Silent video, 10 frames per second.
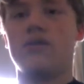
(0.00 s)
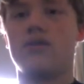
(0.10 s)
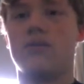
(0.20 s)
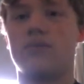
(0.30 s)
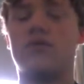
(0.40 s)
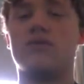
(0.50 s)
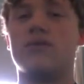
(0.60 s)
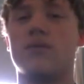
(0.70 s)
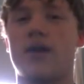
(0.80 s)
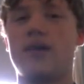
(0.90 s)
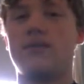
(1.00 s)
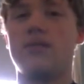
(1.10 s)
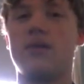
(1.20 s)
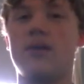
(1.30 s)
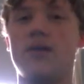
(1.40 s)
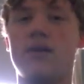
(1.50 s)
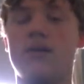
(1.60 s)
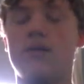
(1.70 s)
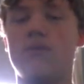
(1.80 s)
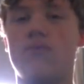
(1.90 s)
So once you do that,
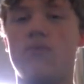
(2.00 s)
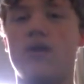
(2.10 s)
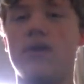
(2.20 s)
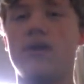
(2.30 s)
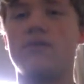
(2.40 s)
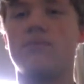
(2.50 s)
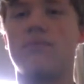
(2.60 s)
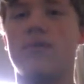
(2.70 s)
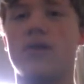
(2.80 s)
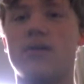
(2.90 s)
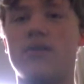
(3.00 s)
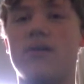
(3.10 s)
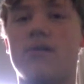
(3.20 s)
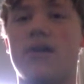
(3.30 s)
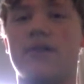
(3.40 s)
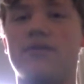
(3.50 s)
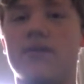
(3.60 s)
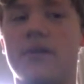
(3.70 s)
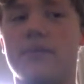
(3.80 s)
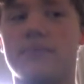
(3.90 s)
Wario's part of your roster.